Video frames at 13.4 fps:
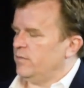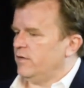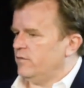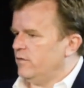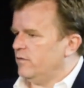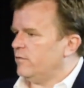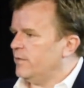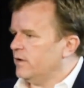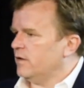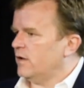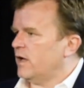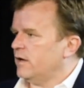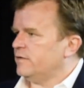Because you could spend
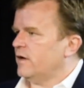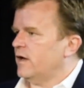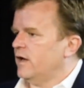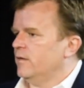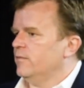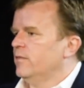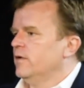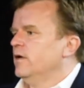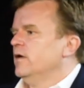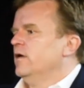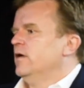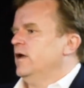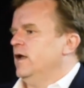a lot of time
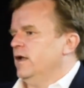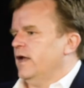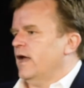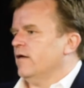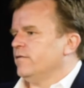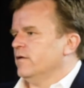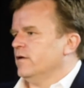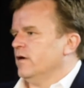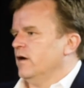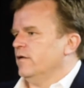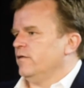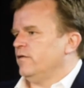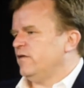and effort
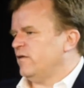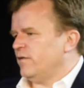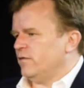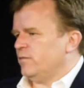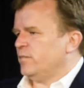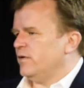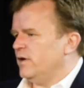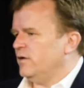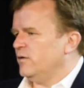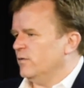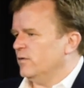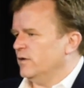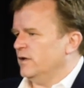on stuff that's pretty
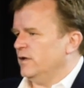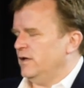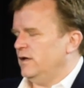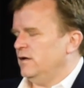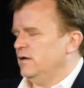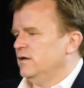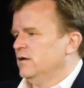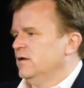cool and neat,